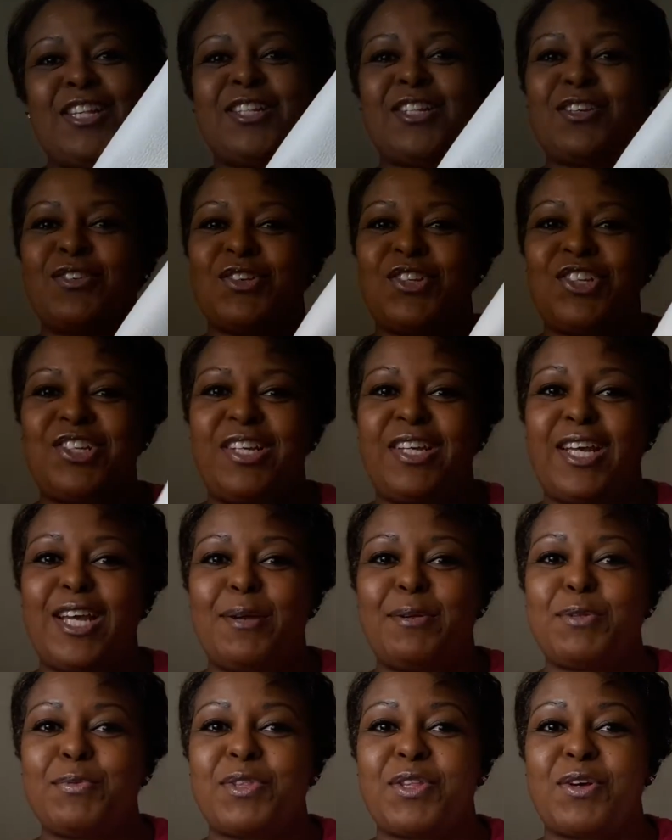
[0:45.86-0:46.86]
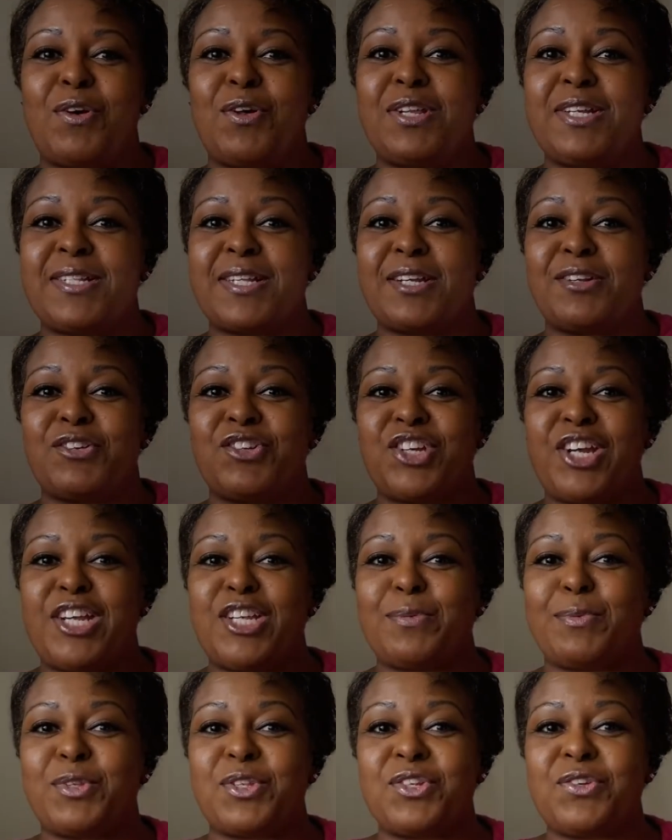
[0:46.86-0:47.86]
So she comes with all these
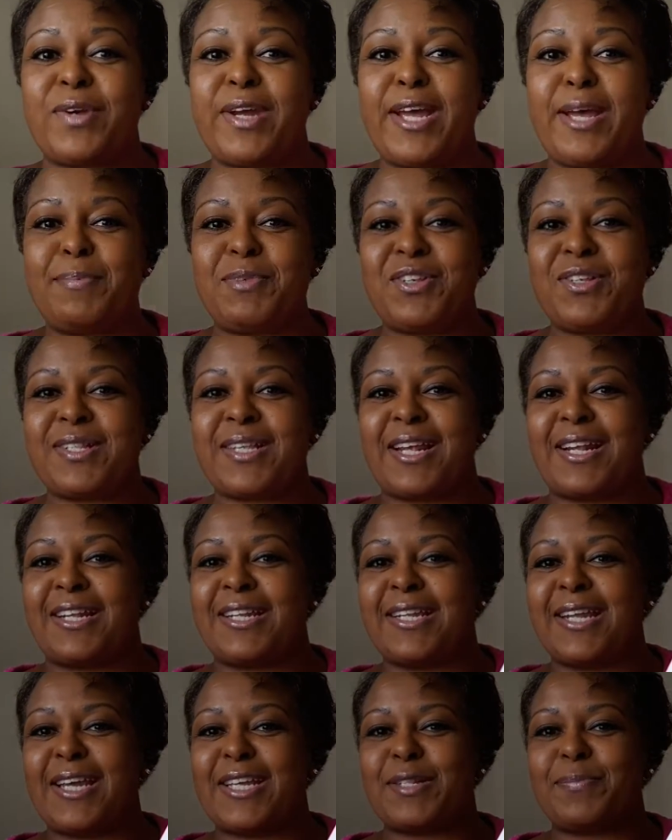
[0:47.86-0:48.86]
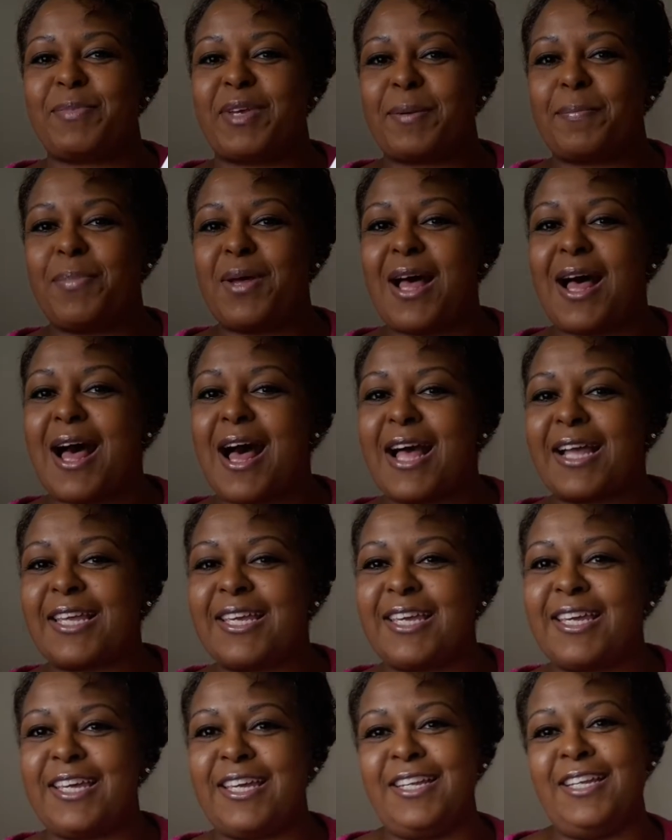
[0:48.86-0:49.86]
interchangeable straps. She's got a nice big
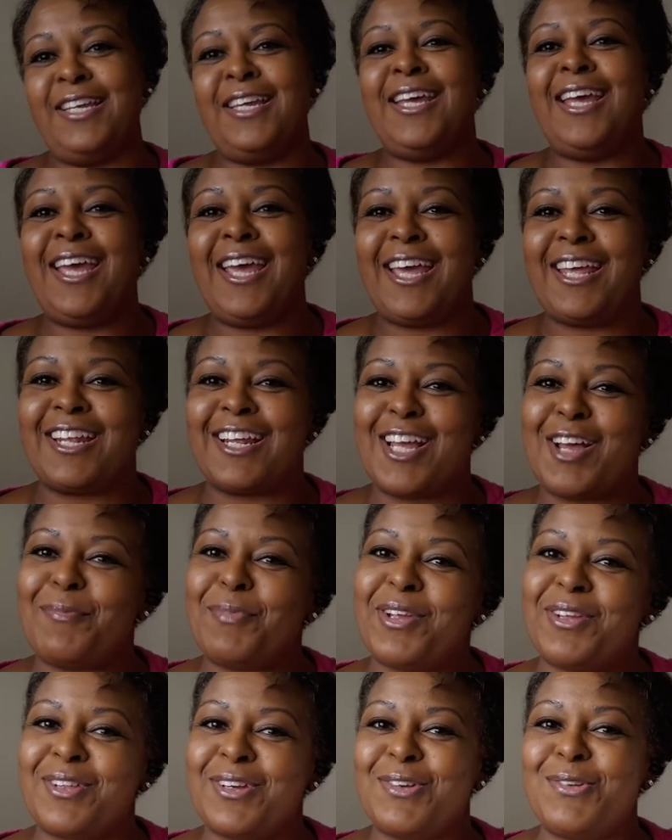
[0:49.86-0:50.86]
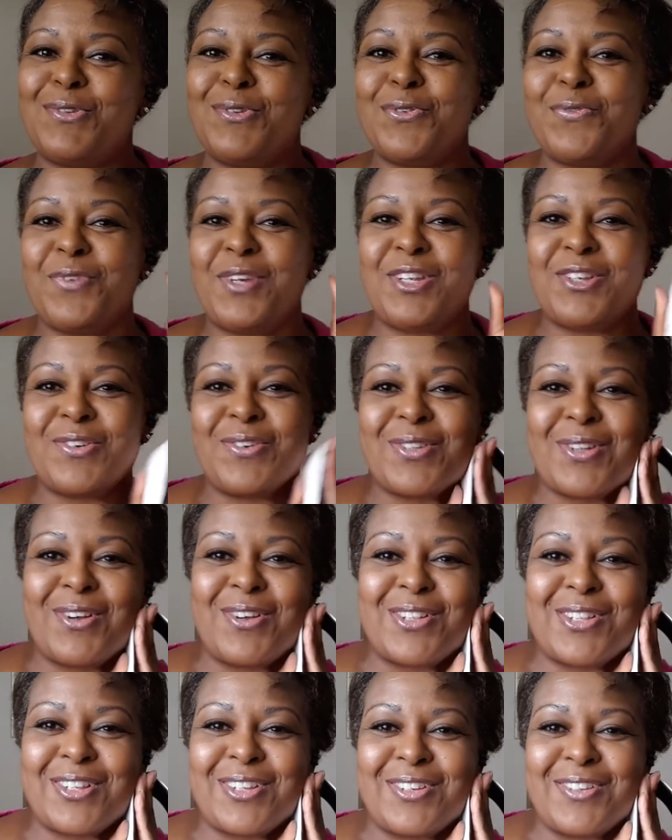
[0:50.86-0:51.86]
pocket and a couple other cool features
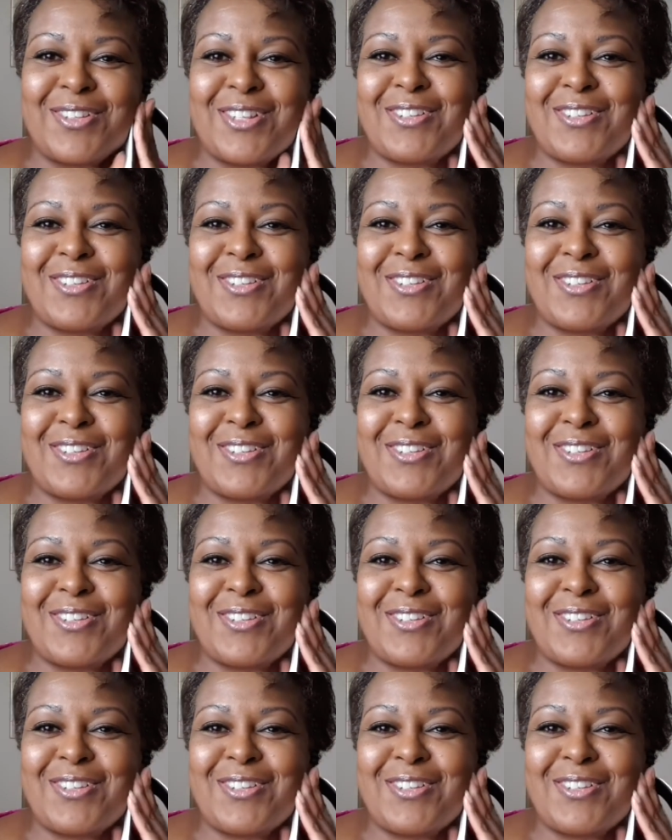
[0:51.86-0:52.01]
also.